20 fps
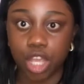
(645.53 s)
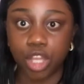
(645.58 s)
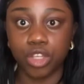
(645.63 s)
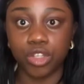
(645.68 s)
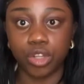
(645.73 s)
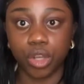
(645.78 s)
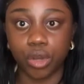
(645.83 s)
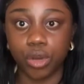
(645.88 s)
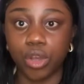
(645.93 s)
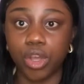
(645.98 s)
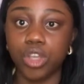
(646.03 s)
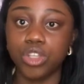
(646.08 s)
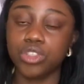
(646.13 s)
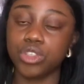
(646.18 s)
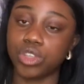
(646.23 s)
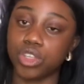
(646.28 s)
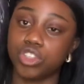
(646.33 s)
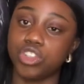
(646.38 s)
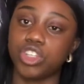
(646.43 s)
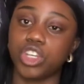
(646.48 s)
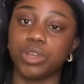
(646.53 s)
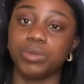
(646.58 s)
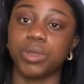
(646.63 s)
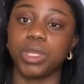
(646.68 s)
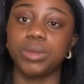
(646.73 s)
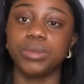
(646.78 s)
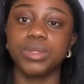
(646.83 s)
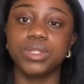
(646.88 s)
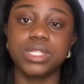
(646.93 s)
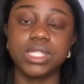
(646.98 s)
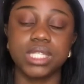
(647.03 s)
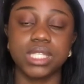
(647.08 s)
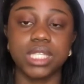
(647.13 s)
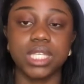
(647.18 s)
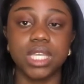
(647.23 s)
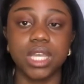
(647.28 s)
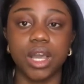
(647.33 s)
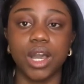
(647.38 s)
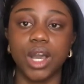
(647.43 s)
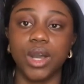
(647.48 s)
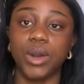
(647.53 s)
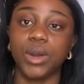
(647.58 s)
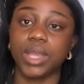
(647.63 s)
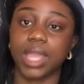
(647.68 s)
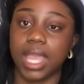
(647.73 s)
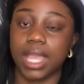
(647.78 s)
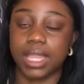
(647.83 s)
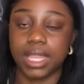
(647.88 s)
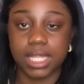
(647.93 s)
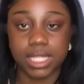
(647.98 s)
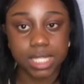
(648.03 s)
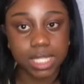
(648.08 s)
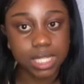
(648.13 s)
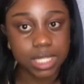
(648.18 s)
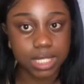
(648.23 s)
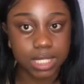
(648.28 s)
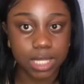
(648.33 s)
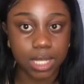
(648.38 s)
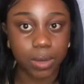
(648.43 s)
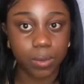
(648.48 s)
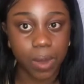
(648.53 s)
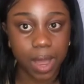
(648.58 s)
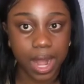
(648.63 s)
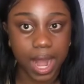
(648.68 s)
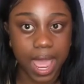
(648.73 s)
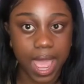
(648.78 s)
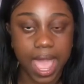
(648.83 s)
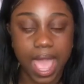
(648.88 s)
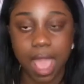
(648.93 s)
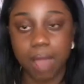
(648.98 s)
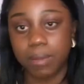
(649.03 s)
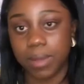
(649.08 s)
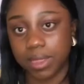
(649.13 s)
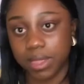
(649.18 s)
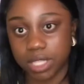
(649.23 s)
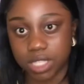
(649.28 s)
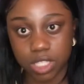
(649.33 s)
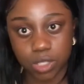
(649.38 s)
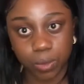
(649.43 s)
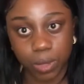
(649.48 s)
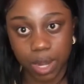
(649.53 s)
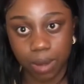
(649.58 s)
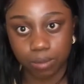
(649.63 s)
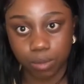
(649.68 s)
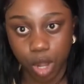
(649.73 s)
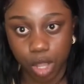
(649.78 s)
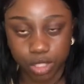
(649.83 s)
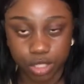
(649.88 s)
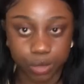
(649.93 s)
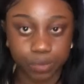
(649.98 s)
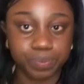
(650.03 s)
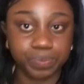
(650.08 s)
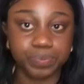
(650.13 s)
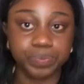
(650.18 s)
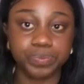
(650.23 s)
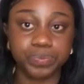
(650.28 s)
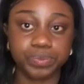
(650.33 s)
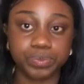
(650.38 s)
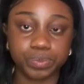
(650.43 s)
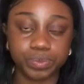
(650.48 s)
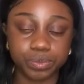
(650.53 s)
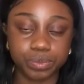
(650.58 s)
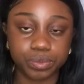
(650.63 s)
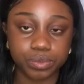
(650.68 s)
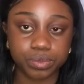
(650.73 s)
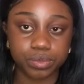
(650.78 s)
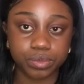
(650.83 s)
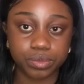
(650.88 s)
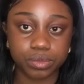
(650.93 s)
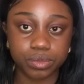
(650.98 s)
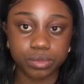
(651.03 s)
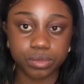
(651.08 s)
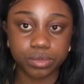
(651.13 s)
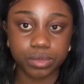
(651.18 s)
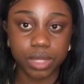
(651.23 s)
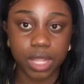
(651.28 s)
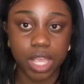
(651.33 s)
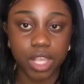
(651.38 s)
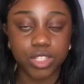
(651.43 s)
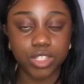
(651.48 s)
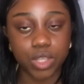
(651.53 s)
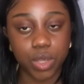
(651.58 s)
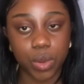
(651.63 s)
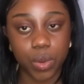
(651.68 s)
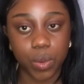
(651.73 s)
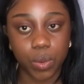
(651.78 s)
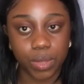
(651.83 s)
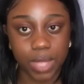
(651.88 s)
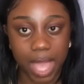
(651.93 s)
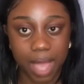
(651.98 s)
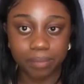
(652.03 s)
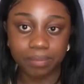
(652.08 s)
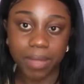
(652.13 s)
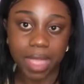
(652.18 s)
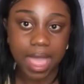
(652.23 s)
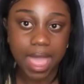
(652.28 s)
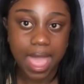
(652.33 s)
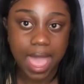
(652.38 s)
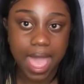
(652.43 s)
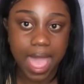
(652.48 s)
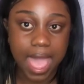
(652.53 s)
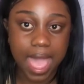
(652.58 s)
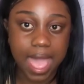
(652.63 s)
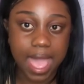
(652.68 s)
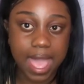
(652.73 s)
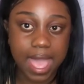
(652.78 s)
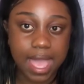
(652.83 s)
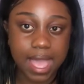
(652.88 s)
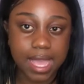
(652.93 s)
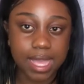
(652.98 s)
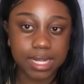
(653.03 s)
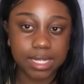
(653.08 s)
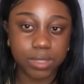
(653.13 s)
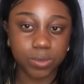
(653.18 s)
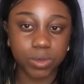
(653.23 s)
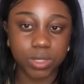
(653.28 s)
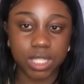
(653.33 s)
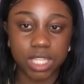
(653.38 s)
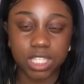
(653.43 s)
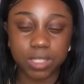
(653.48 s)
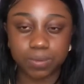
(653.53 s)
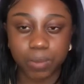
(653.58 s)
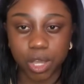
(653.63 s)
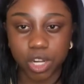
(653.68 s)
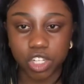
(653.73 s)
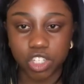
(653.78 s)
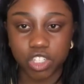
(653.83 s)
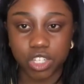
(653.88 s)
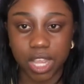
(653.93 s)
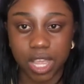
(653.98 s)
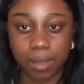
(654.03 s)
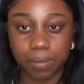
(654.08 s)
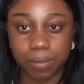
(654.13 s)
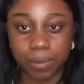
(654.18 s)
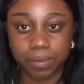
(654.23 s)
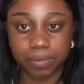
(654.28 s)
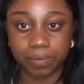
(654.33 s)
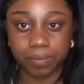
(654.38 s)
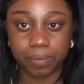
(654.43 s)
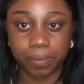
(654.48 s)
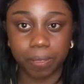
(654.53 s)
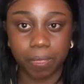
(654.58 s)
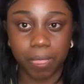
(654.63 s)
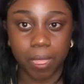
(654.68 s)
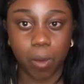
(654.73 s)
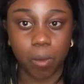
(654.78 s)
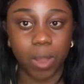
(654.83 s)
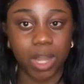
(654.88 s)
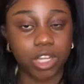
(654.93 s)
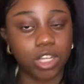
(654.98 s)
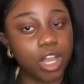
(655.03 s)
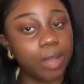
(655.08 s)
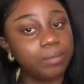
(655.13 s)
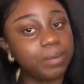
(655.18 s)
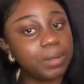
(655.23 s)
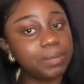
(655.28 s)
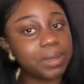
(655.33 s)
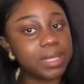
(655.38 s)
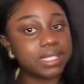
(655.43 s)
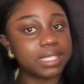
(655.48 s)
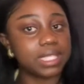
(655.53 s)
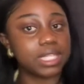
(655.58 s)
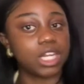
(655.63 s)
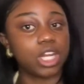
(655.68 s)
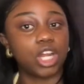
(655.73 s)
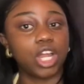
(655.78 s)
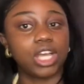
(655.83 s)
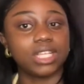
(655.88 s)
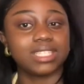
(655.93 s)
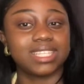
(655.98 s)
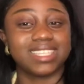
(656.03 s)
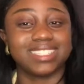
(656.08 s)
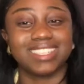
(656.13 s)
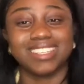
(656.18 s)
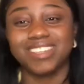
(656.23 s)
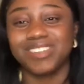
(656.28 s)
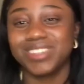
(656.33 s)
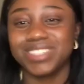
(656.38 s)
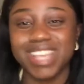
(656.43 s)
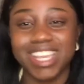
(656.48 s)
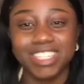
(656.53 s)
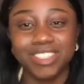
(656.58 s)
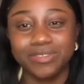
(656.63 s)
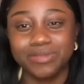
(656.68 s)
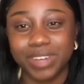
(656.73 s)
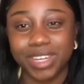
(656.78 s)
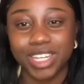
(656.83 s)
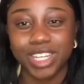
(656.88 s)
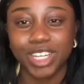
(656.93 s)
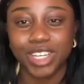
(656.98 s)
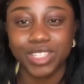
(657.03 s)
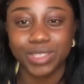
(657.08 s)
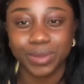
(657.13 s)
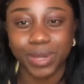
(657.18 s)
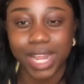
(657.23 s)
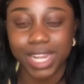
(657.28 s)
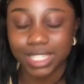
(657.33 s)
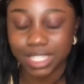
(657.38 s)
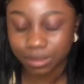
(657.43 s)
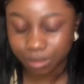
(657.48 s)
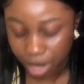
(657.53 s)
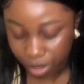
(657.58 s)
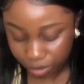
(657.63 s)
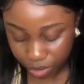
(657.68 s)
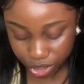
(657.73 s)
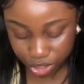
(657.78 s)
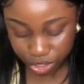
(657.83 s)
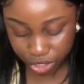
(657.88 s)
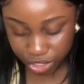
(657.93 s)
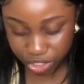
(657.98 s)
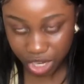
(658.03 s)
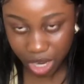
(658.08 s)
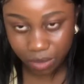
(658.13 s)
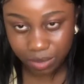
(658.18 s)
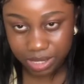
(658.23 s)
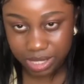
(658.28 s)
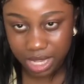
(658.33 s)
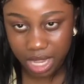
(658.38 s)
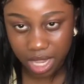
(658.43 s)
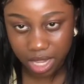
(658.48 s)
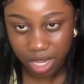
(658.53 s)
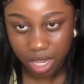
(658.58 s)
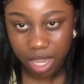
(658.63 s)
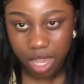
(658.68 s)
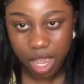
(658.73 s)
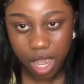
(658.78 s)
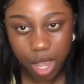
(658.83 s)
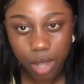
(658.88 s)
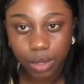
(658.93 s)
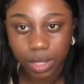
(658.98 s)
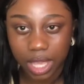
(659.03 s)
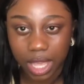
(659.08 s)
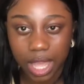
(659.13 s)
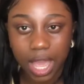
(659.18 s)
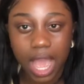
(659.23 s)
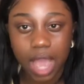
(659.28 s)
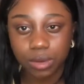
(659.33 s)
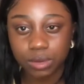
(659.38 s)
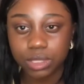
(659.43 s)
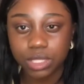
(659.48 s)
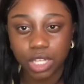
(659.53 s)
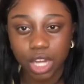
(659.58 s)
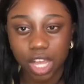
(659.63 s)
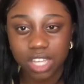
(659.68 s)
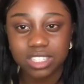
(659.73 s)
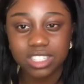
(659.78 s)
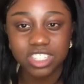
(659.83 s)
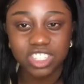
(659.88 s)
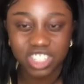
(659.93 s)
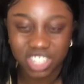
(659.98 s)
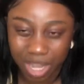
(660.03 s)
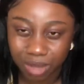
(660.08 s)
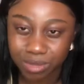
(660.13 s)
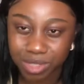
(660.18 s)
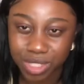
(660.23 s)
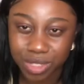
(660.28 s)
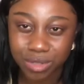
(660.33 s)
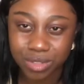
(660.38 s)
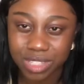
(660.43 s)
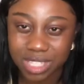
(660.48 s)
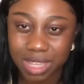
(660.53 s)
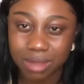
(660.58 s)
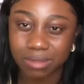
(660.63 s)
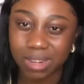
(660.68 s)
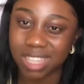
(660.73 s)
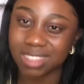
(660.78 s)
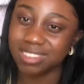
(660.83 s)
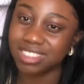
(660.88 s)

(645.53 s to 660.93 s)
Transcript: you know, so that you can be able to see, oh, okay, this is what I am and this is what I'm not. So yeah. And with this body shape, what complements it a lot is, it was actually funny because when I did my research, I was like, okay, hourglass jumpsuits. I'm like,